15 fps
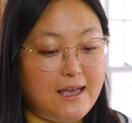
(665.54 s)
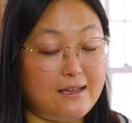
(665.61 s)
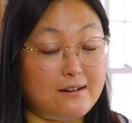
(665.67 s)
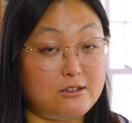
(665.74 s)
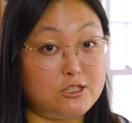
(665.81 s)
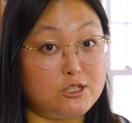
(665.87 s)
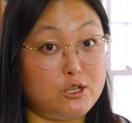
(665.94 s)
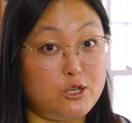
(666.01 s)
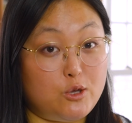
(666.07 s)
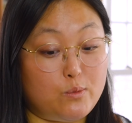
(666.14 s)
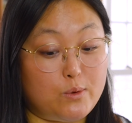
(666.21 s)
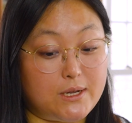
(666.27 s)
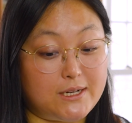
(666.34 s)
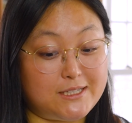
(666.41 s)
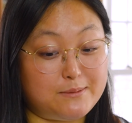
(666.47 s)
and also you
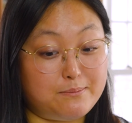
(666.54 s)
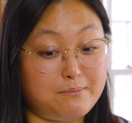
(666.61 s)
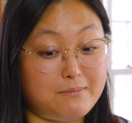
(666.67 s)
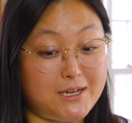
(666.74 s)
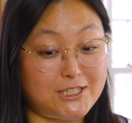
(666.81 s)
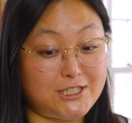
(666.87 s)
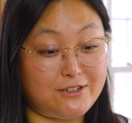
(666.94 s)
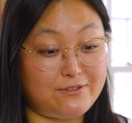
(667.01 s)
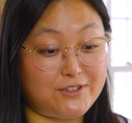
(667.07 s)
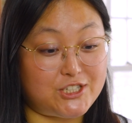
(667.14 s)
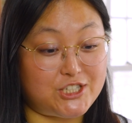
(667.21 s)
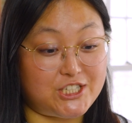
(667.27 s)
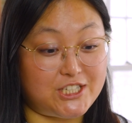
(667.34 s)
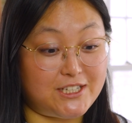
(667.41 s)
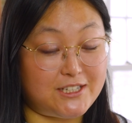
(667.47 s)
want as much of a
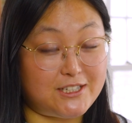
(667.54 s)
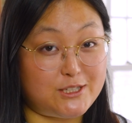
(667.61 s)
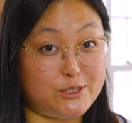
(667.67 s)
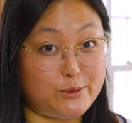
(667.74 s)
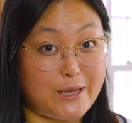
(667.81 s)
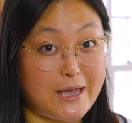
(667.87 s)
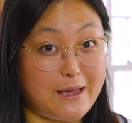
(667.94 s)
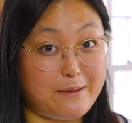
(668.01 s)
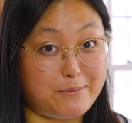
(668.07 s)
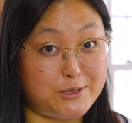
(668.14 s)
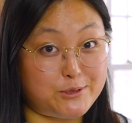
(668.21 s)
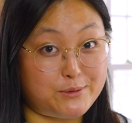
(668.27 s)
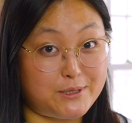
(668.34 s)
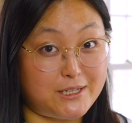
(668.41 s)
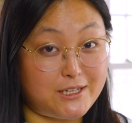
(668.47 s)
shield as you can
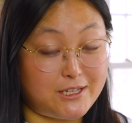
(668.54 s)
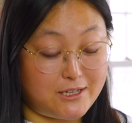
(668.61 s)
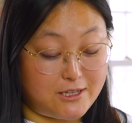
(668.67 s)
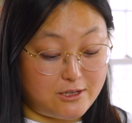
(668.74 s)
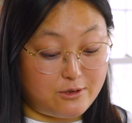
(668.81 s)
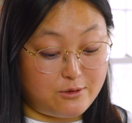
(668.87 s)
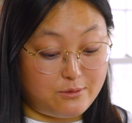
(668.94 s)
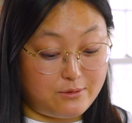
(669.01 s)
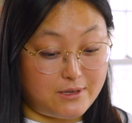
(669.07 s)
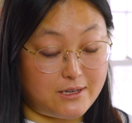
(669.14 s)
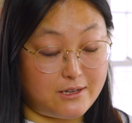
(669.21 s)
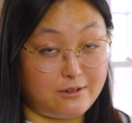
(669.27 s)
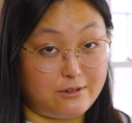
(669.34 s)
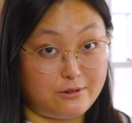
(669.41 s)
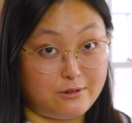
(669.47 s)
between you
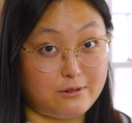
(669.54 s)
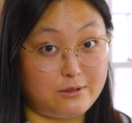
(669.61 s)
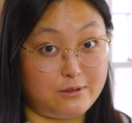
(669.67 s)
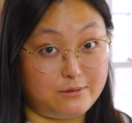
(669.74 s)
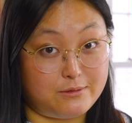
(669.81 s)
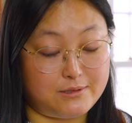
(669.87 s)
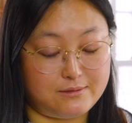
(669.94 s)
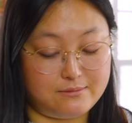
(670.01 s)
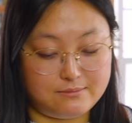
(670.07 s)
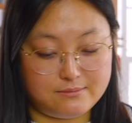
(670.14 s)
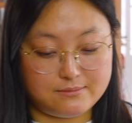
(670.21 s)
and your clothes.